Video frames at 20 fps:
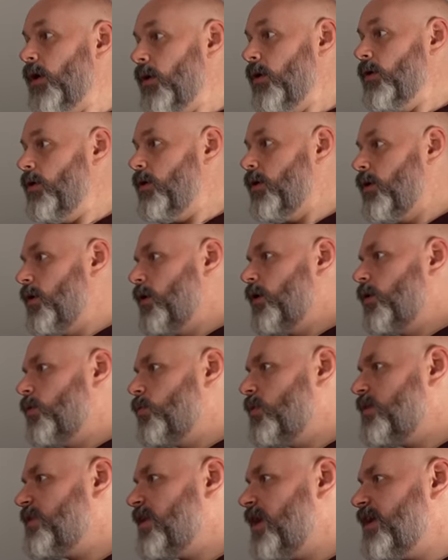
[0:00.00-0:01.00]
Oh!
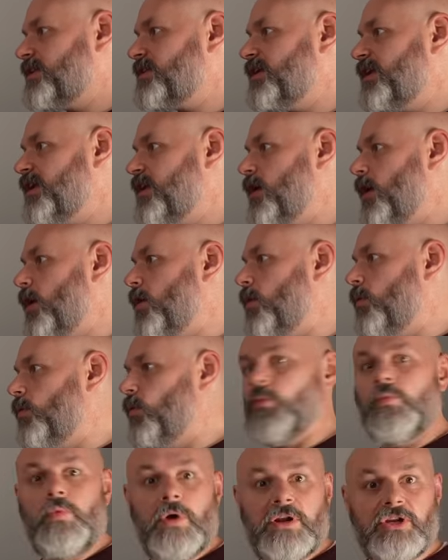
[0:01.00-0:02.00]
Where the heck did he go?
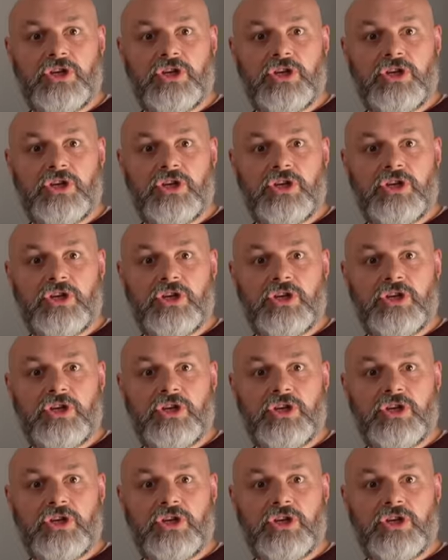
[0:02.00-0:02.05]
What